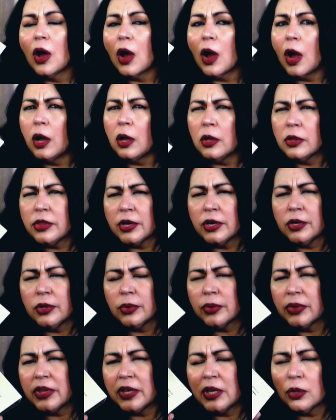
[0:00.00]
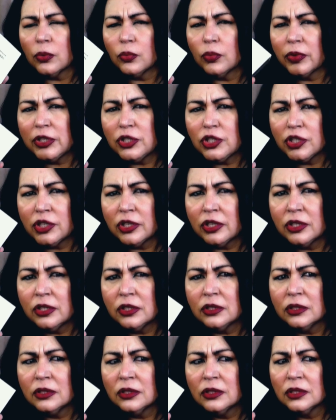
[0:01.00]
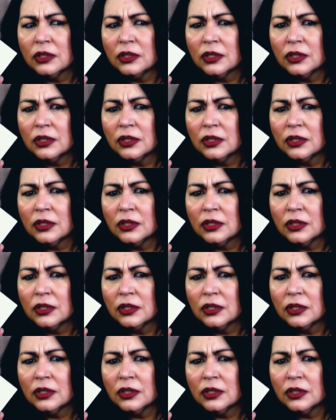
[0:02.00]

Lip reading: Although the original